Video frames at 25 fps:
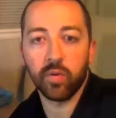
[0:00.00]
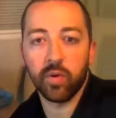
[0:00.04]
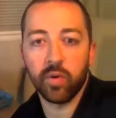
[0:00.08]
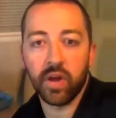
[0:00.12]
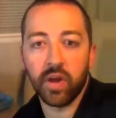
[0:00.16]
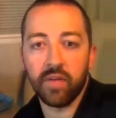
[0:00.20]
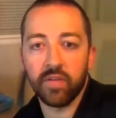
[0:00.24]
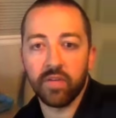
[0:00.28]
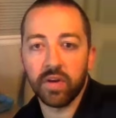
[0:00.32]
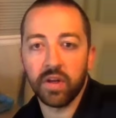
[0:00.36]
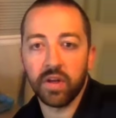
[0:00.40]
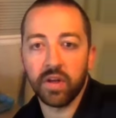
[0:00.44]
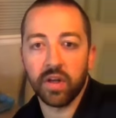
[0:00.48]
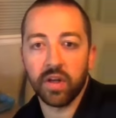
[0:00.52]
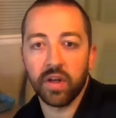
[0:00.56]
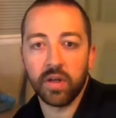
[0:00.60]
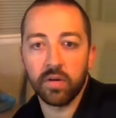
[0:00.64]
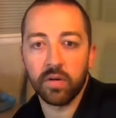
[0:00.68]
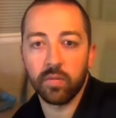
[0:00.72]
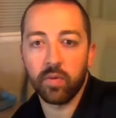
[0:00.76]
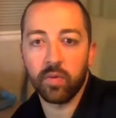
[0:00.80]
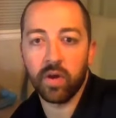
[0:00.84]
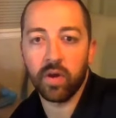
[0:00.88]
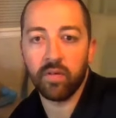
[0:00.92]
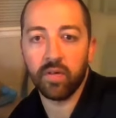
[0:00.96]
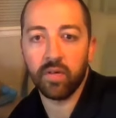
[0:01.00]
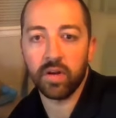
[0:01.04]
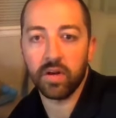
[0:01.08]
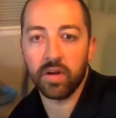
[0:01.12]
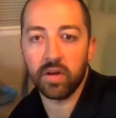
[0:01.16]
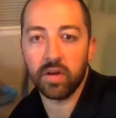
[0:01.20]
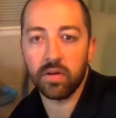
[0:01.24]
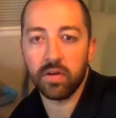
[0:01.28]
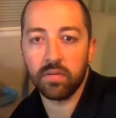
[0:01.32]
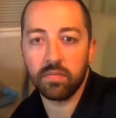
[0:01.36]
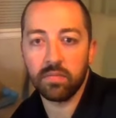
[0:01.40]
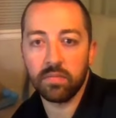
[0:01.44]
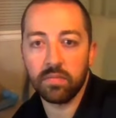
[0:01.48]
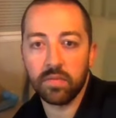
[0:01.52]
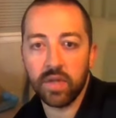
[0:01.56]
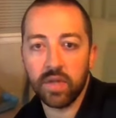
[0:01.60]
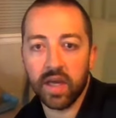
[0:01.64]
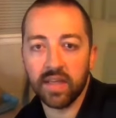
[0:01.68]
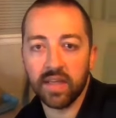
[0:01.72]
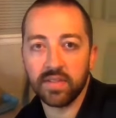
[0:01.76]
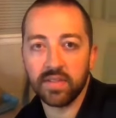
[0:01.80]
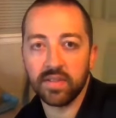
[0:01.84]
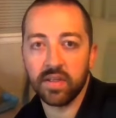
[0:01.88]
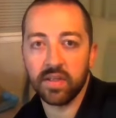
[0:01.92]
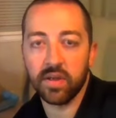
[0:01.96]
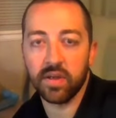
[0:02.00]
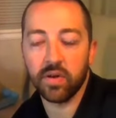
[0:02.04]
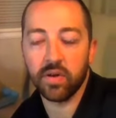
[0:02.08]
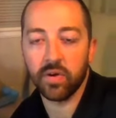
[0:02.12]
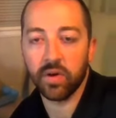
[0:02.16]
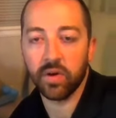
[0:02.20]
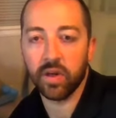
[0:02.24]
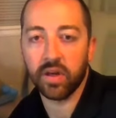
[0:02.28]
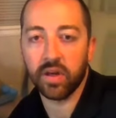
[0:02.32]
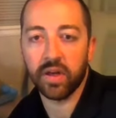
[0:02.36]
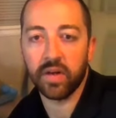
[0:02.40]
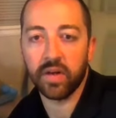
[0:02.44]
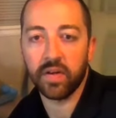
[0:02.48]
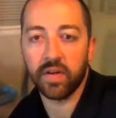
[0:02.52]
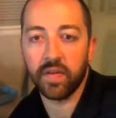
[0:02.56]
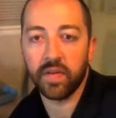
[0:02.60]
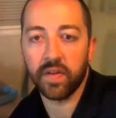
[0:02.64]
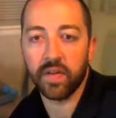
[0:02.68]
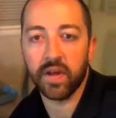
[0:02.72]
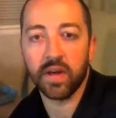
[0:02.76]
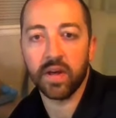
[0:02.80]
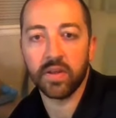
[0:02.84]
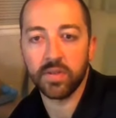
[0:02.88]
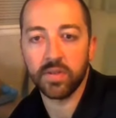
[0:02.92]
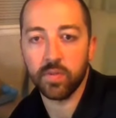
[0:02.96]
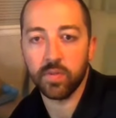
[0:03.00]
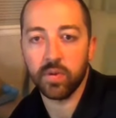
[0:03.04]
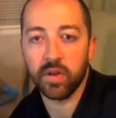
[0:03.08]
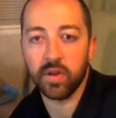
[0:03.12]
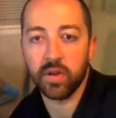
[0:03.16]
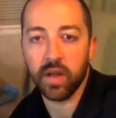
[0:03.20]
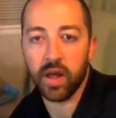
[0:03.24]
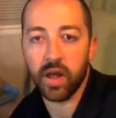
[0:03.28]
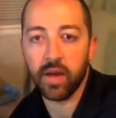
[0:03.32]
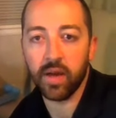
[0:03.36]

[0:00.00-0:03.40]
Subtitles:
We haven't tested or done anything else with that.